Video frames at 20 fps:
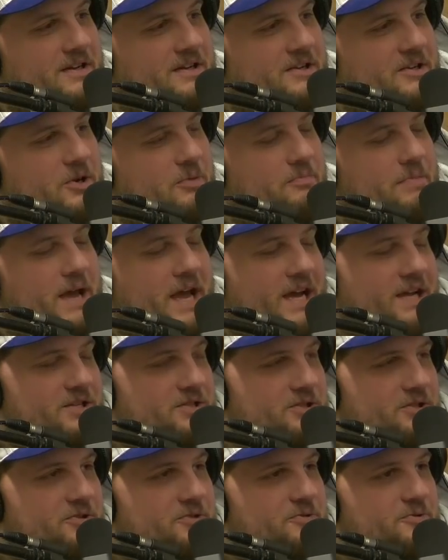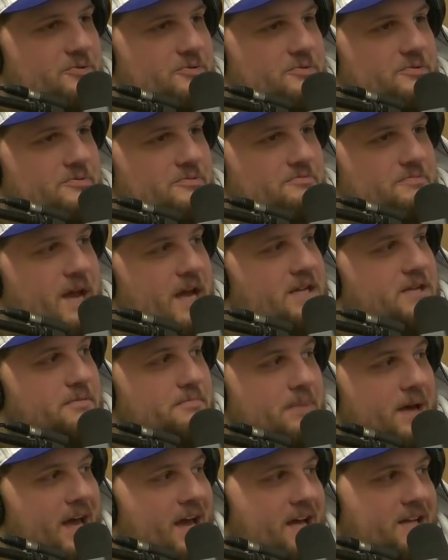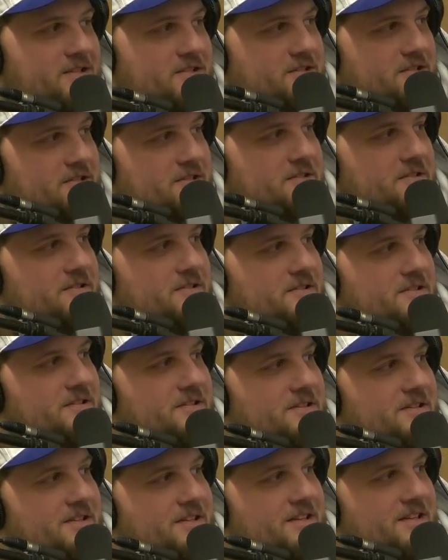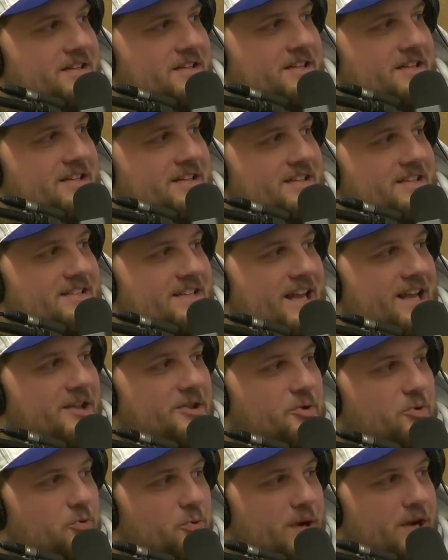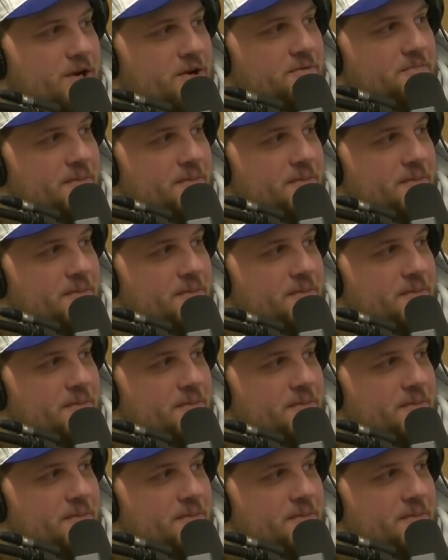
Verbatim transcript: go back to back to pets. Yeah that a little weird,